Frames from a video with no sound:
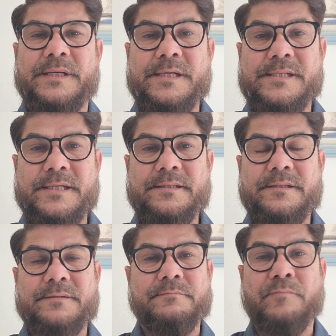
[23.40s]

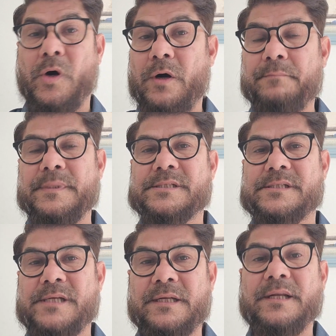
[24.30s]
Isn't Muhammad
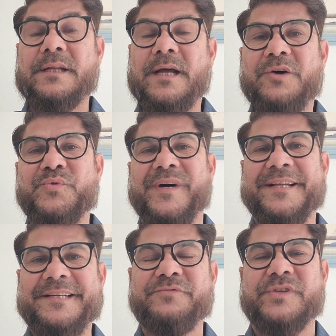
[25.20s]
sallallahu
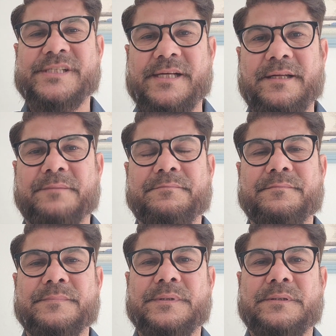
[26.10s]
alaihi wasallam
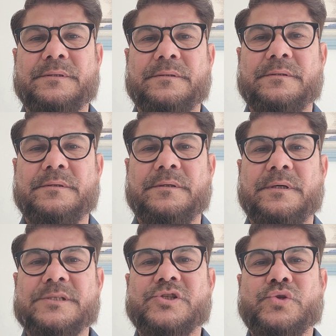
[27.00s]

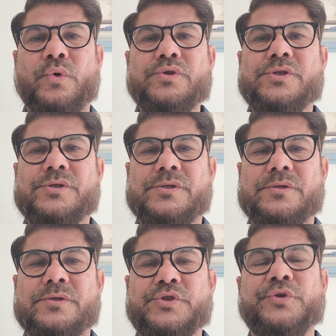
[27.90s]
a
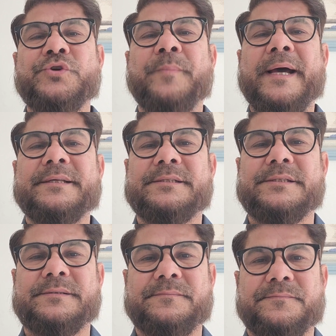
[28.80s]
source to
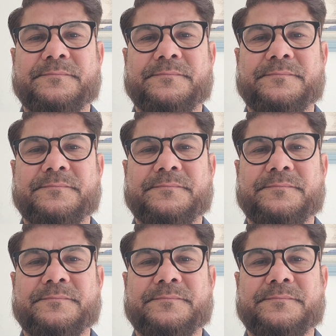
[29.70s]
humanity?